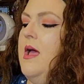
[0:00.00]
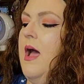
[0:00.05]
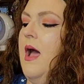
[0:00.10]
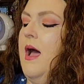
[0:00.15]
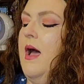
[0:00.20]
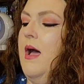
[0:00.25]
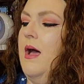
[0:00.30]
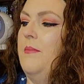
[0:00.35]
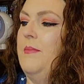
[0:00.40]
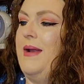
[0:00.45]

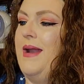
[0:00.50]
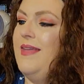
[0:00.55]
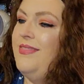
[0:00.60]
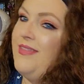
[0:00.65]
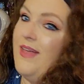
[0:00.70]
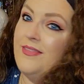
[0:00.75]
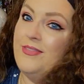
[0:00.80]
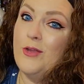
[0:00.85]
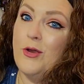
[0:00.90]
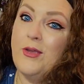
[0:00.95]
Um, and I
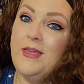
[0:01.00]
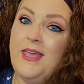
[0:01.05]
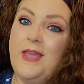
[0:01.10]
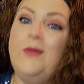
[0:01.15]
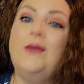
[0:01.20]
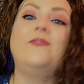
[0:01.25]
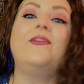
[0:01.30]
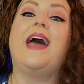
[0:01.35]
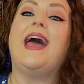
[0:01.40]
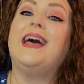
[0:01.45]
thought they're cute.
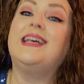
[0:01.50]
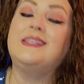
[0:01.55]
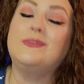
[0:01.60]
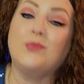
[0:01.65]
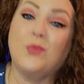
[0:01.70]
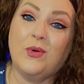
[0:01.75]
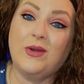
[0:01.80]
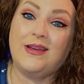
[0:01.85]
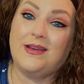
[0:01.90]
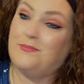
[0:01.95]
If it has
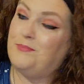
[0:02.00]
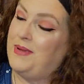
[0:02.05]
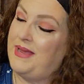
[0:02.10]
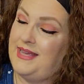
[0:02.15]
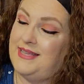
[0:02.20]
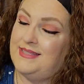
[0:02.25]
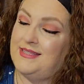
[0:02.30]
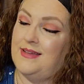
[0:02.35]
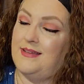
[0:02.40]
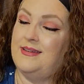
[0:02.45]
wooden
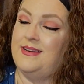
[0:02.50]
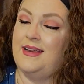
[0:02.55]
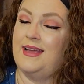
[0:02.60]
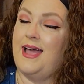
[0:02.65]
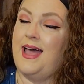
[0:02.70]
beads on it,